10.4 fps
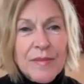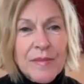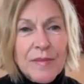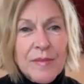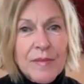
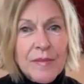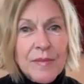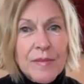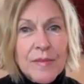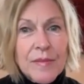
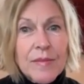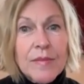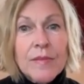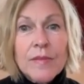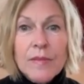
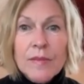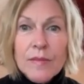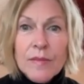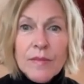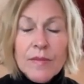
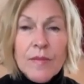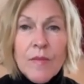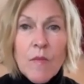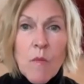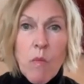
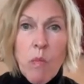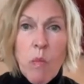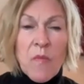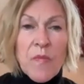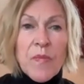
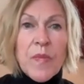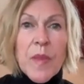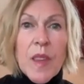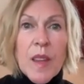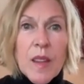
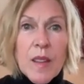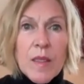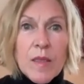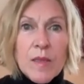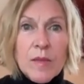
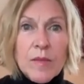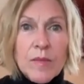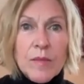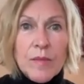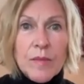
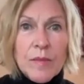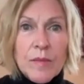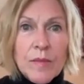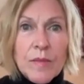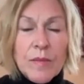
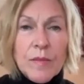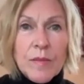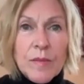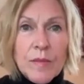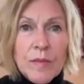
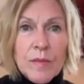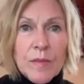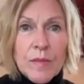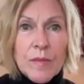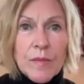
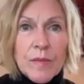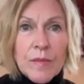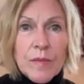The person shown says nothing.